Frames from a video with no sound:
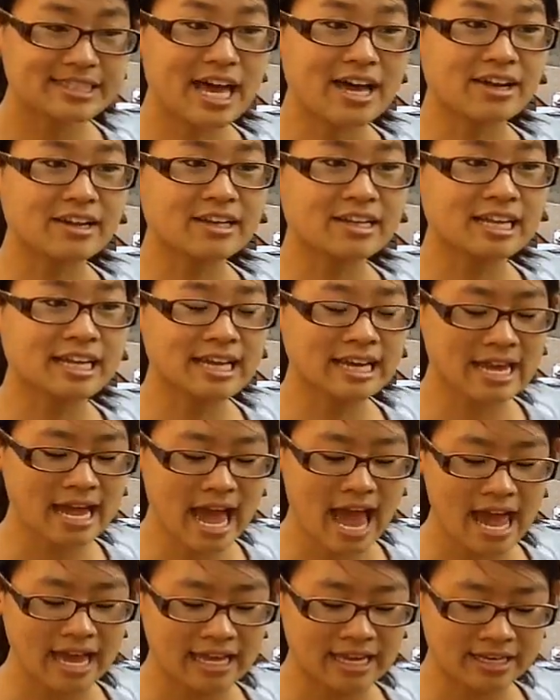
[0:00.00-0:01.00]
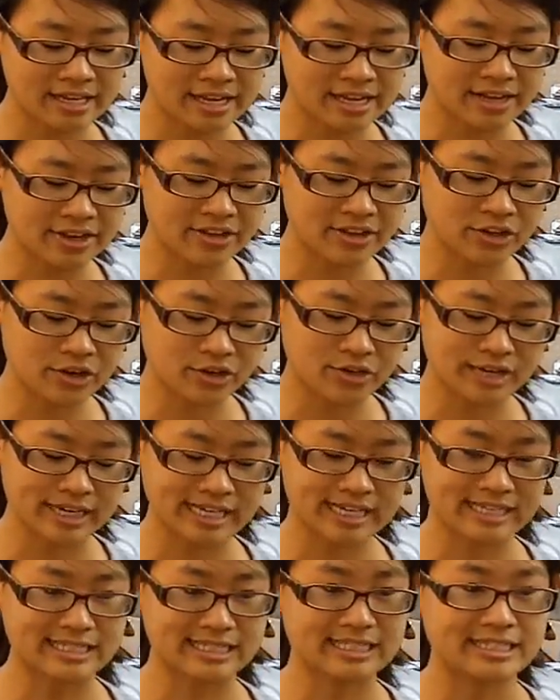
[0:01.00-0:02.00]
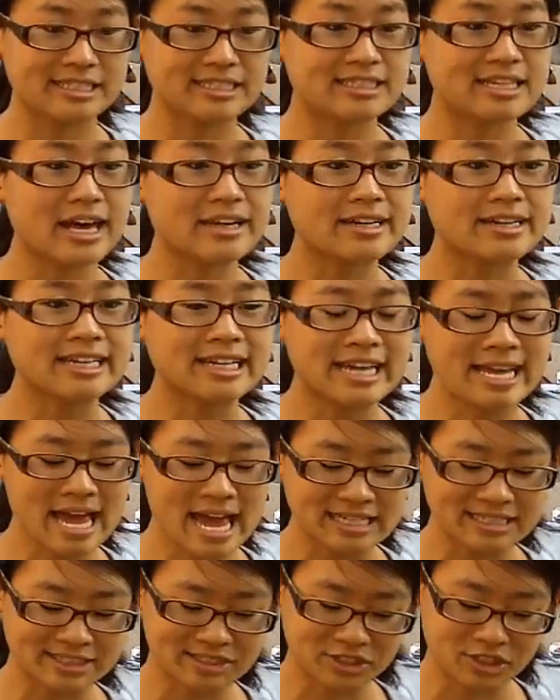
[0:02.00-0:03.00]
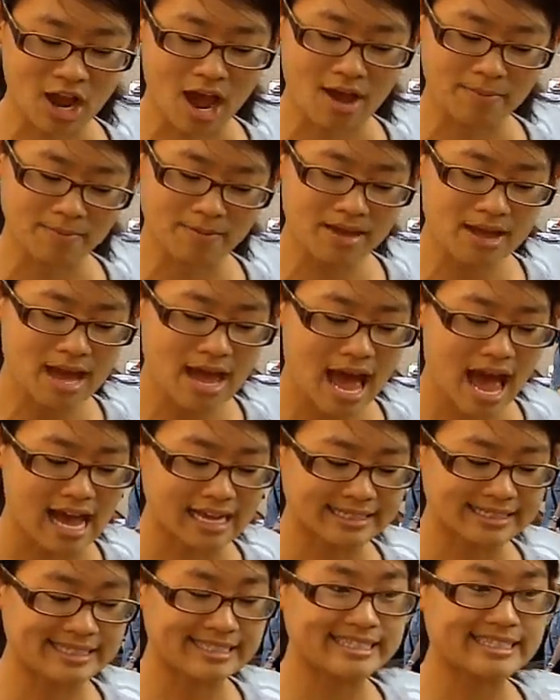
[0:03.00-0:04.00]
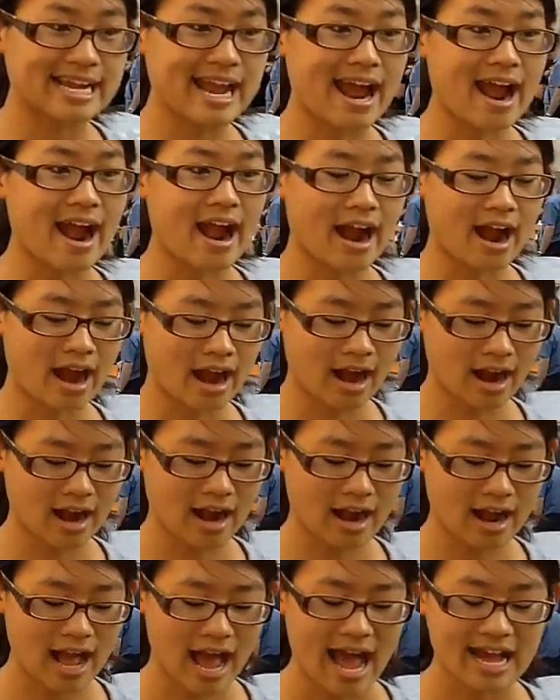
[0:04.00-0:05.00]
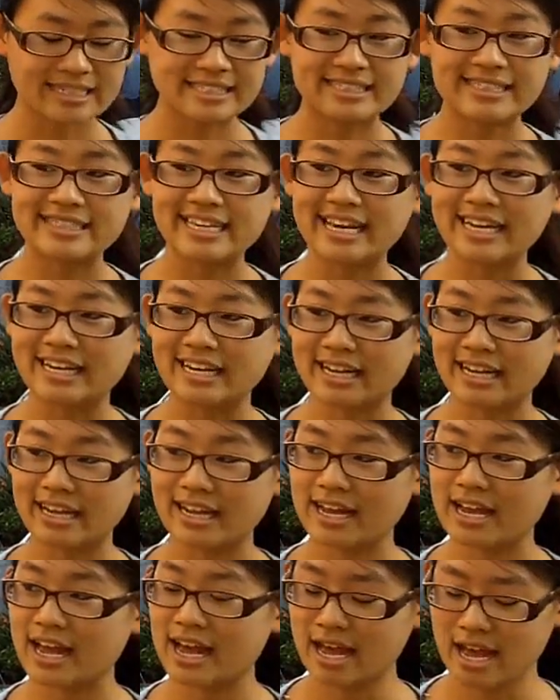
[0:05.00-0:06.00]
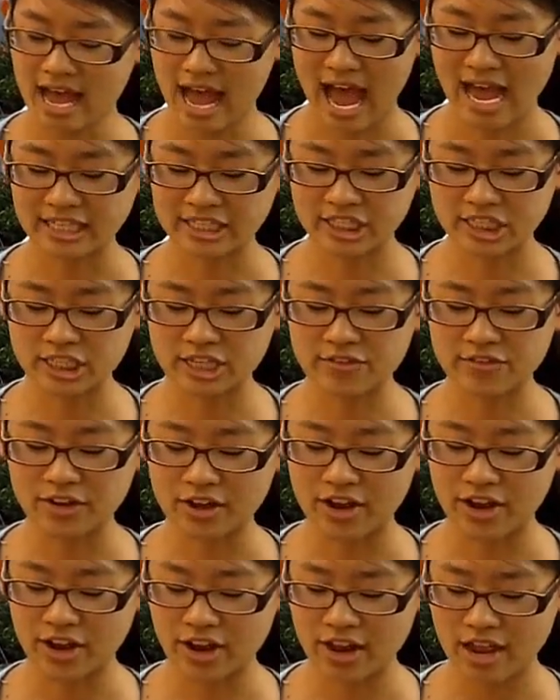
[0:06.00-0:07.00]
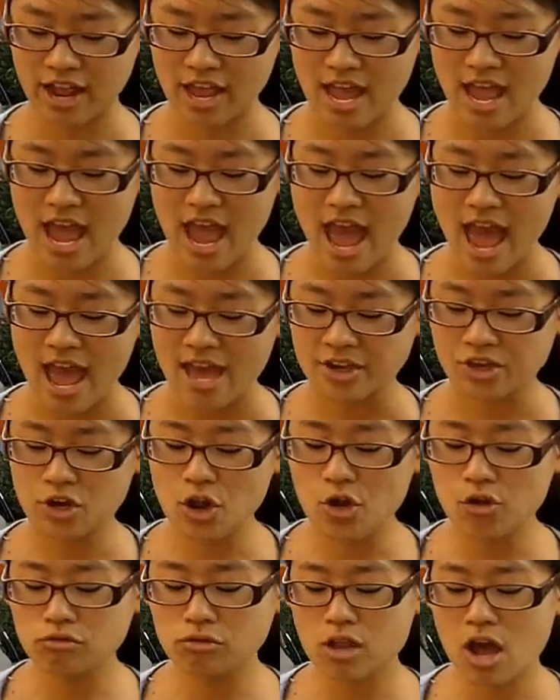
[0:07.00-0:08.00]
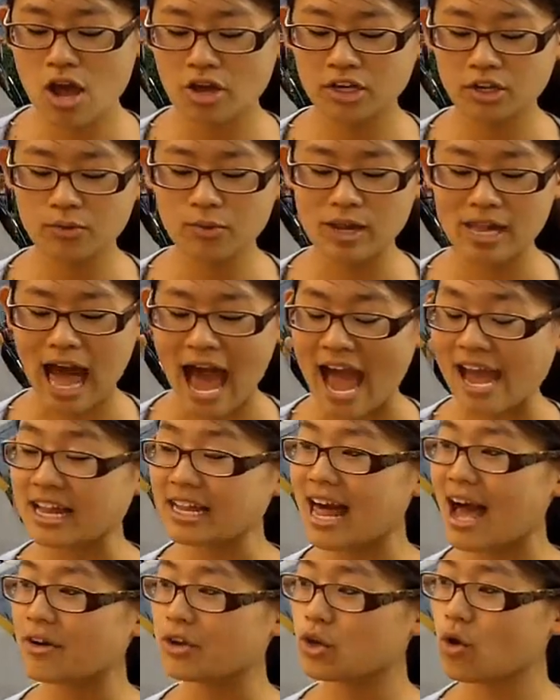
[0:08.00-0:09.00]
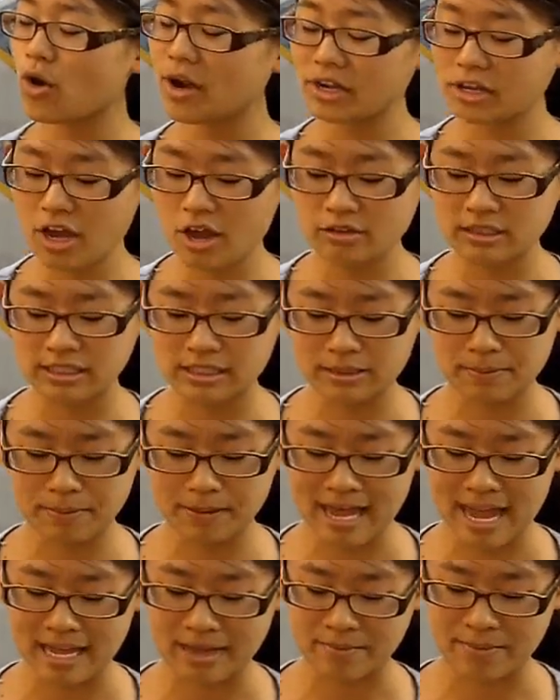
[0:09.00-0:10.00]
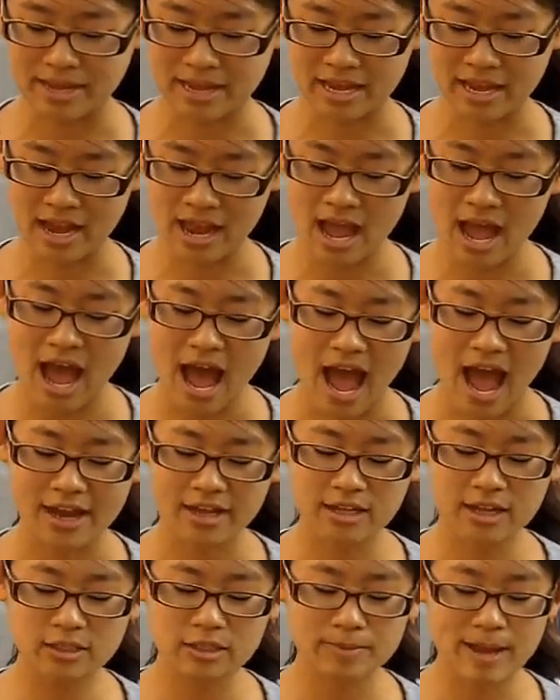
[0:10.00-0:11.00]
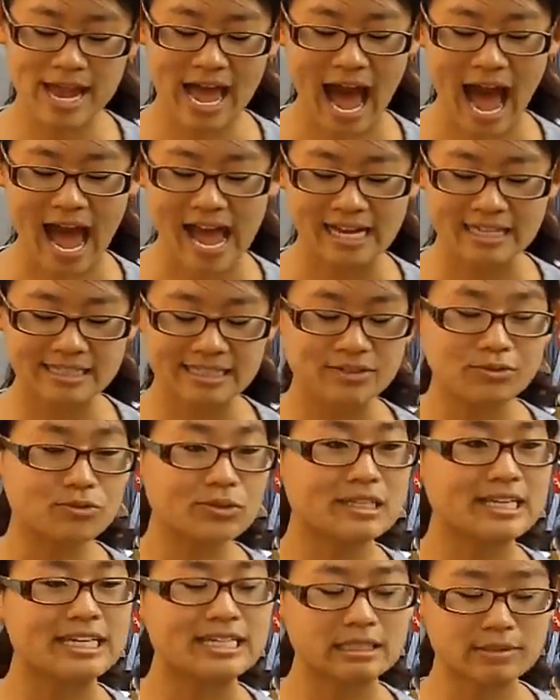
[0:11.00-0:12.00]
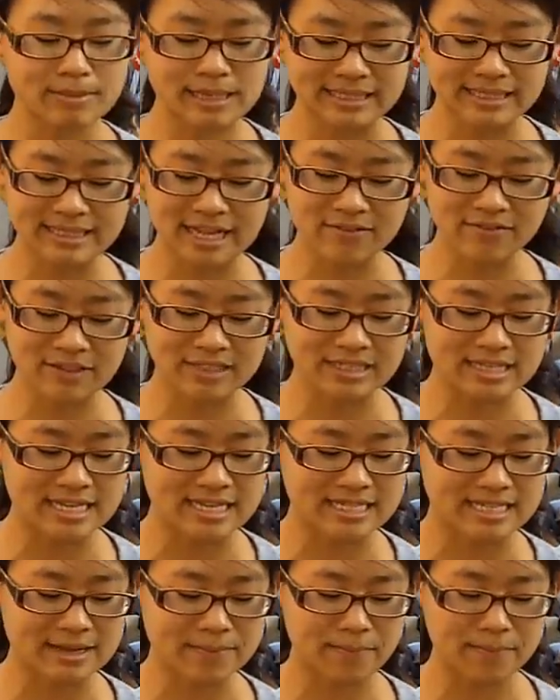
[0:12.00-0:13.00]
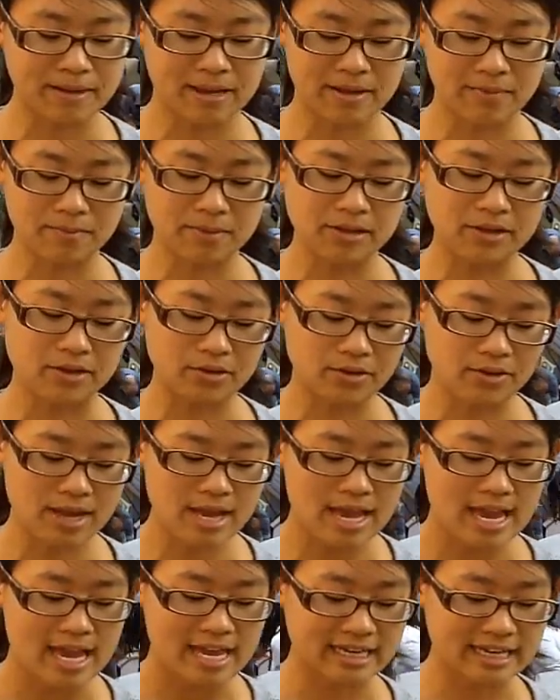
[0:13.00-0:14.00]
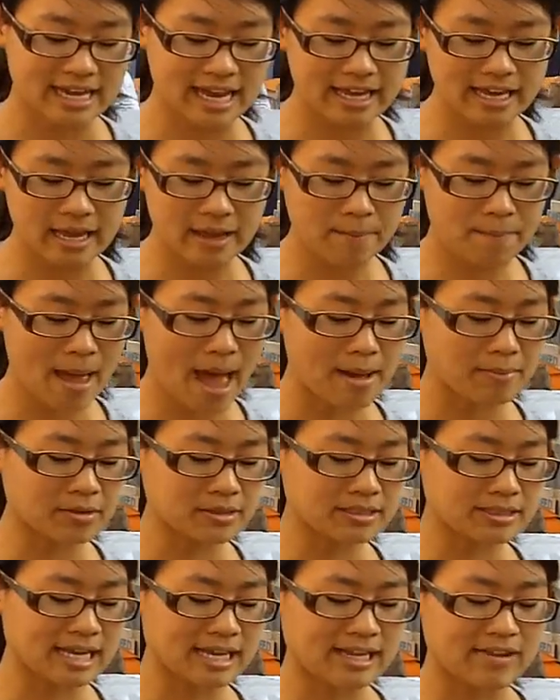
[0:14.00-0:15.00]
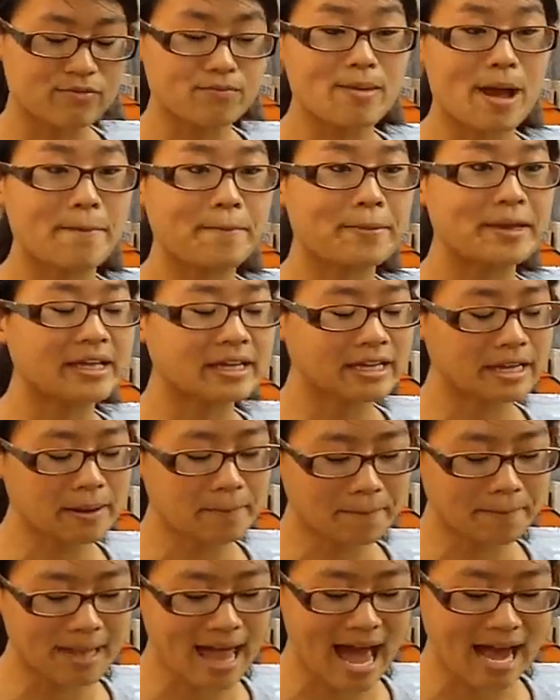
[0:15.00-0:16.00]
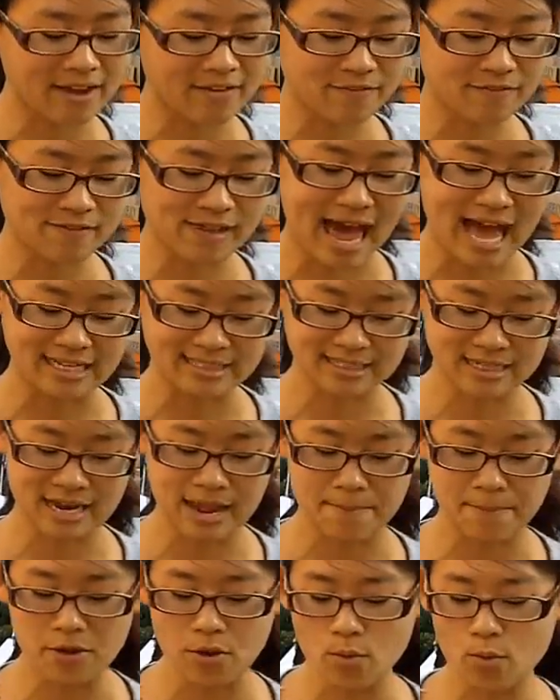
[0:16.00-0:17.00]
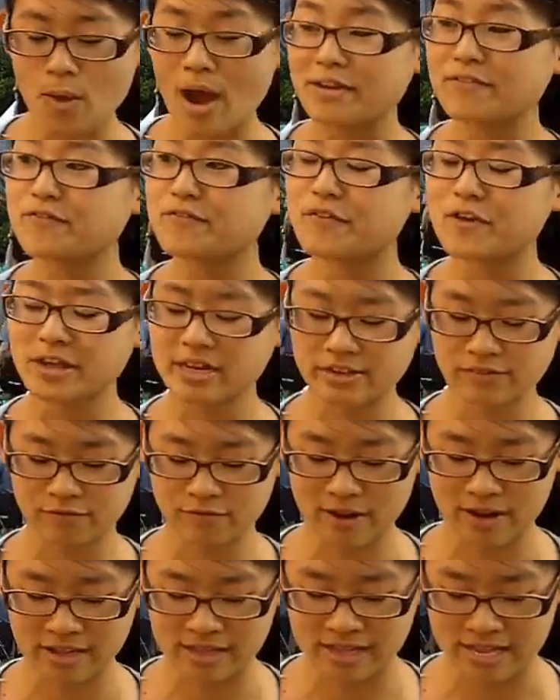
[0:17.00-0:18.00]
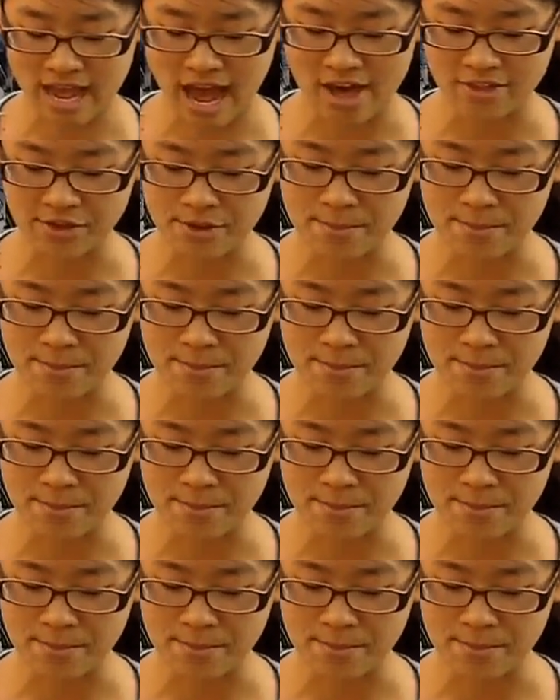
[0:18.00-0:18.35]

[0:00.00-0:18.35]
Suddenly, I can hear the crickets, and suddenly I stop. I stare. I sit. I shiver. And no longer will I allow your ghost to plague me. I close my eyes and release myself into the deepening blue. And kicking pebbles, I lift my peeling black flats, and I put one foot in front of the